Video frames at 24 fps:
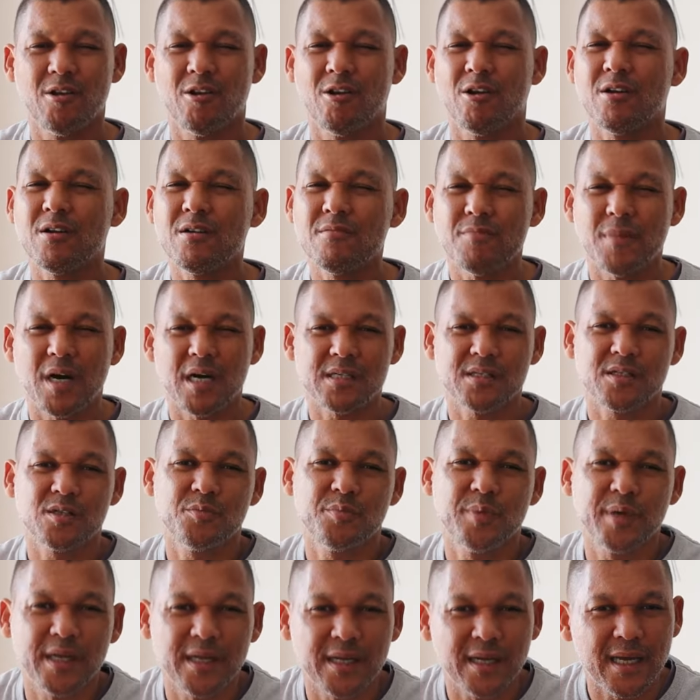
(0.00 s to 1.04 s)
A lot of muscle
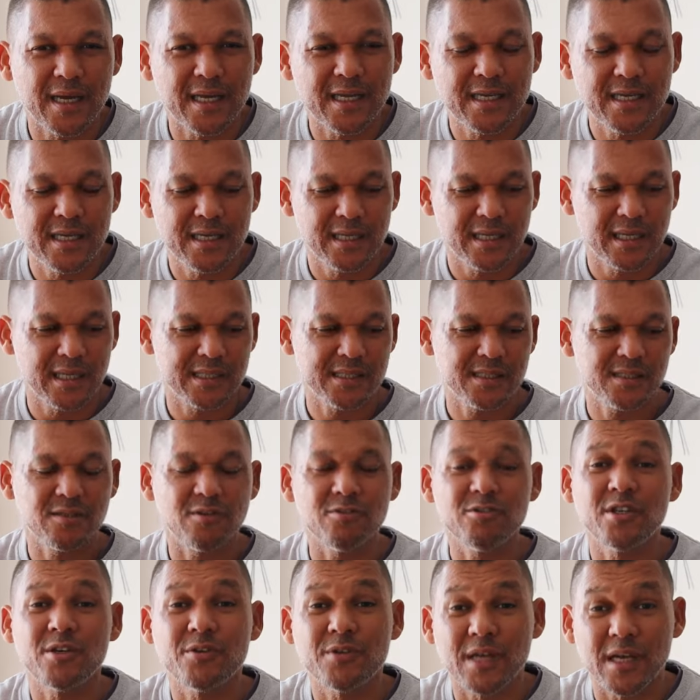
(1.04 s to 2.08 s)
pain, aching, and I
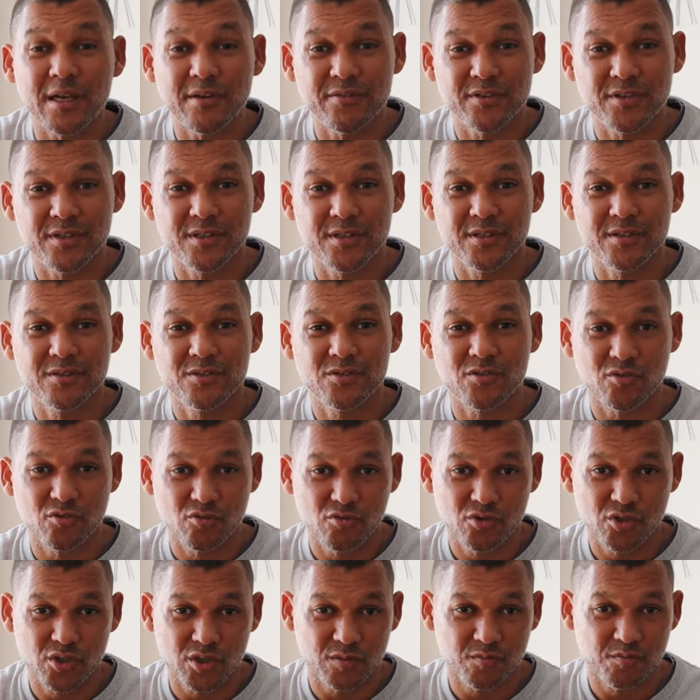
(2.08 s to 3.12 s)
still don't have a
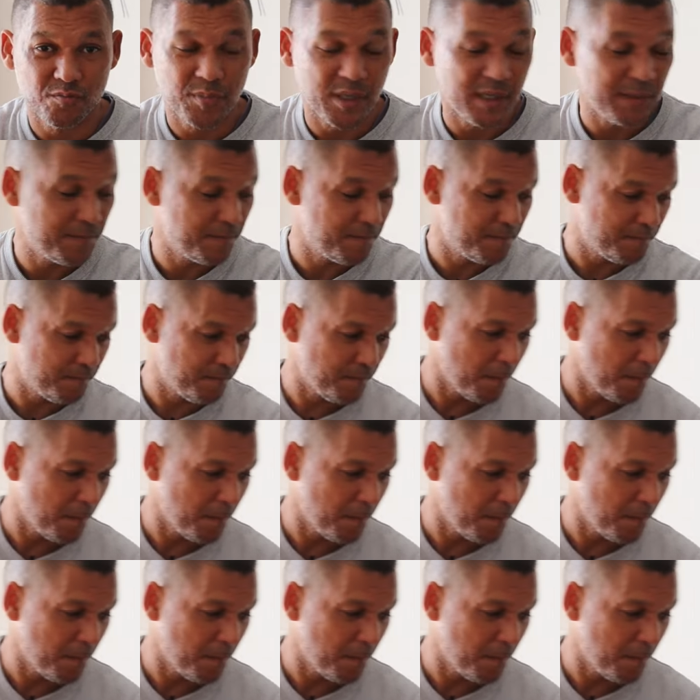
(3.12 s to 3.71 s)
solution. But